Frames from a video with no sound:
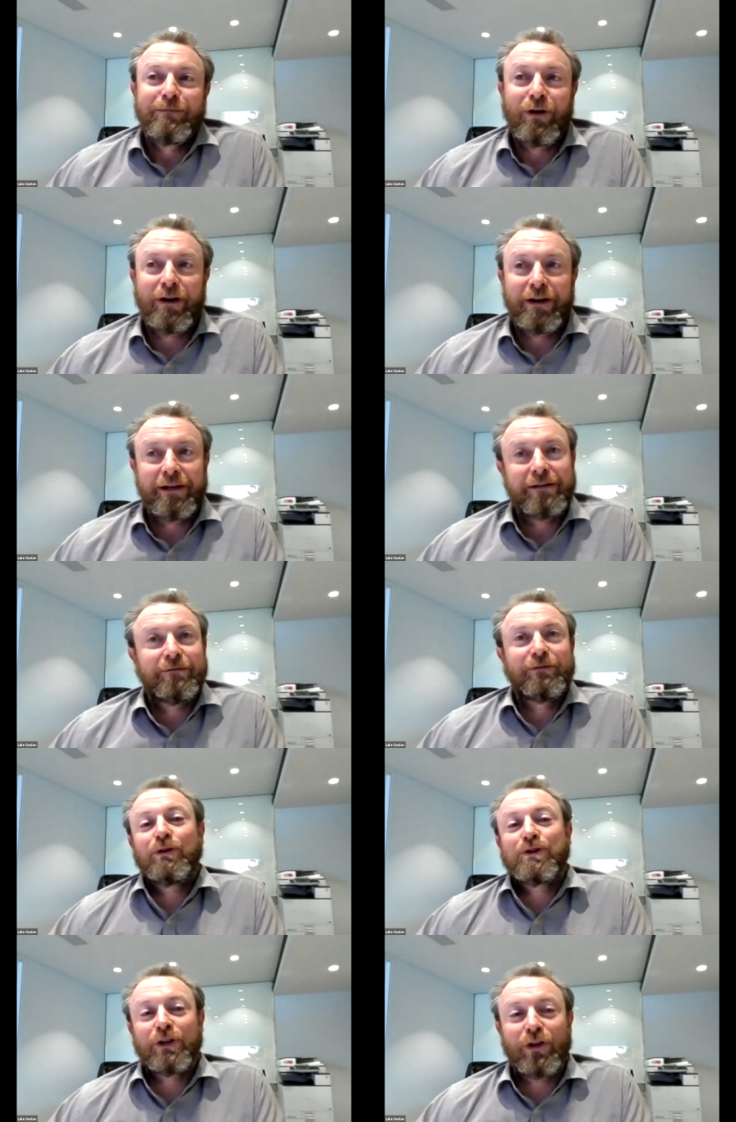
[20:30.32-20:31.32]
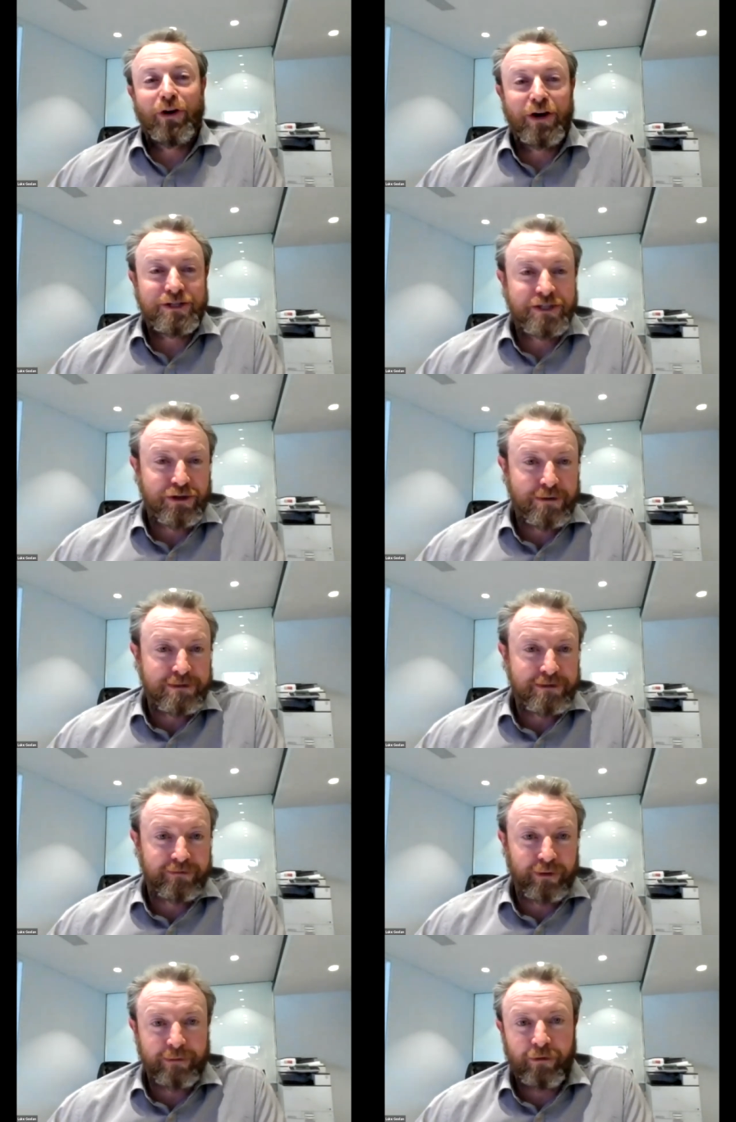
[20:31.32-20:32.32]
my future lies in terms
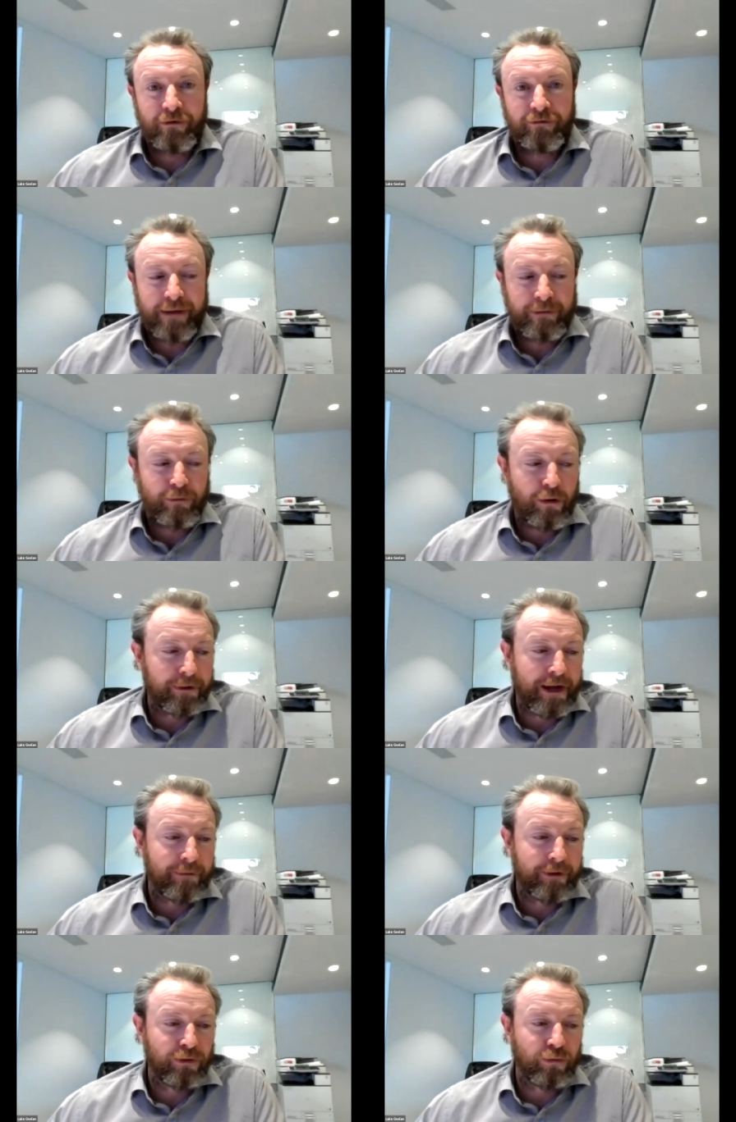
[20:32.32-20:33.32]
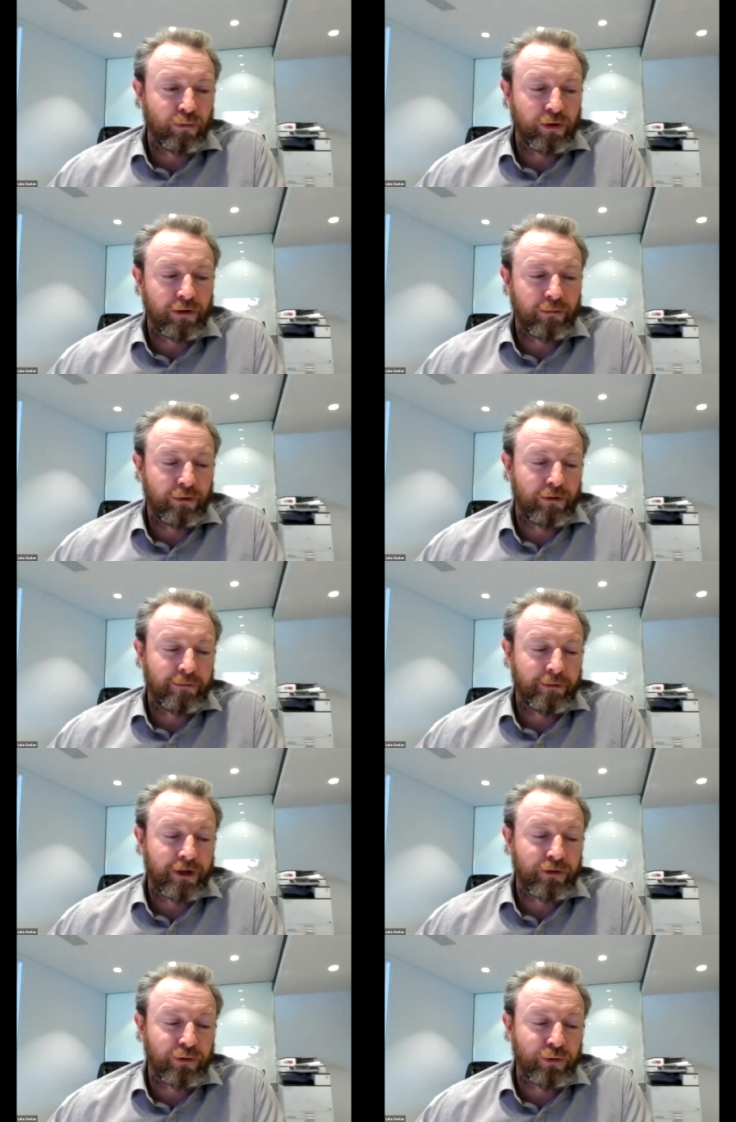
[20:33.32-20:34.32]
of whether my family might be coming in or what I'm
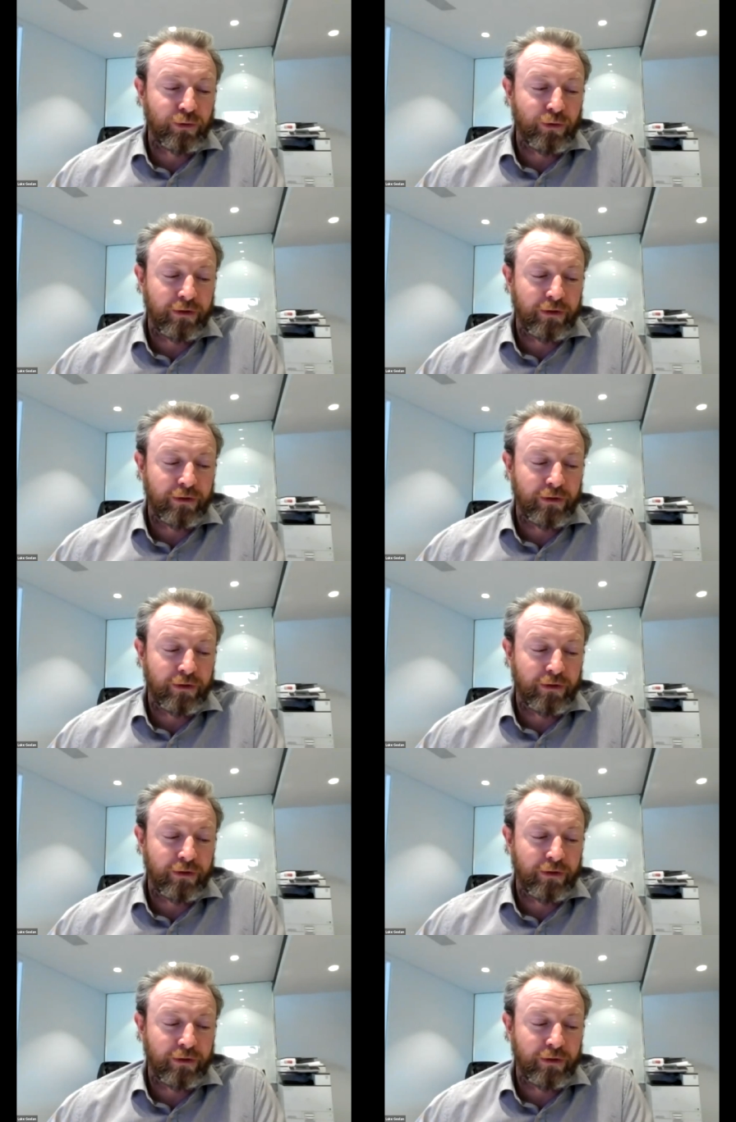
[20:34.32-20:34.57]
going to do,